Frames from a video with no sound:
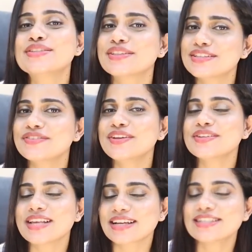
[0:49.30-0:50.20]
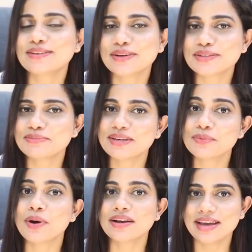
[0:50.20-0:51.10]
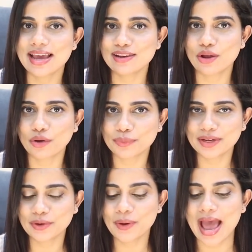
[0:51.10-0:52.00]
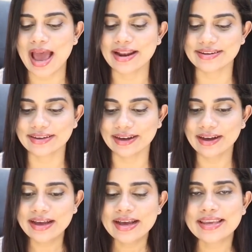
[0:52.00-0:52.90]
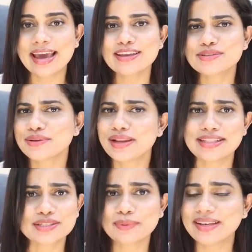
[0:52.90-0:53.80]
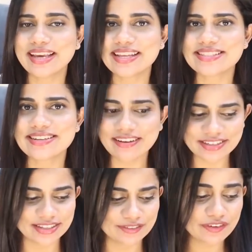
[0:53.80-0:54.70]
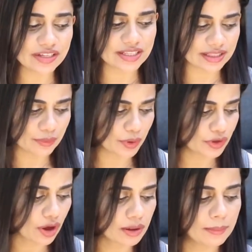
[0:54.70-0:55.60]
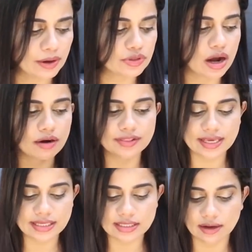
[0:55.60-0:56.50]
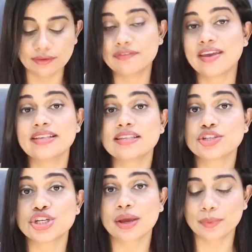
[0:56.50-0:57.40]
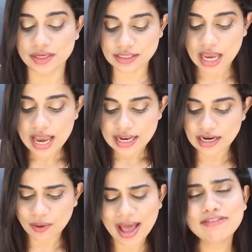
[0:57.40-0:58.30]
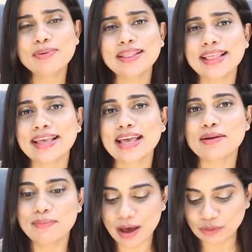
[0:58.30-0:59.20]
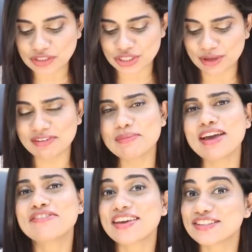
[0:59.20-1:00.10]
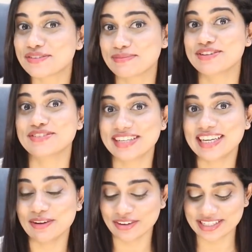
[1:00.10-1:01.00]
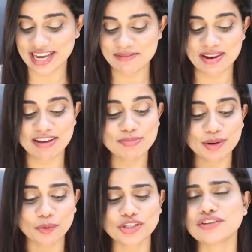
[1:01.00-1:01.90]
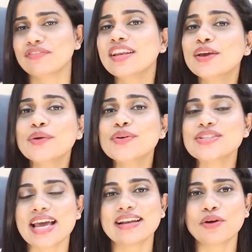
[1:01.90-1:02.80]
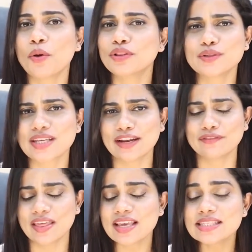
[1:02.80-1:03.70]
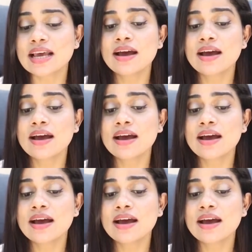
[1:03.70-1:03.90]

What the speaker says: So this video is actually going to be one hell long video, and so let's quickly get started. The first thing that I want to talk about are these face shavers. Now, I've been thinking about shaving my face from a really long time, and I've been watching videos and all those kind of things,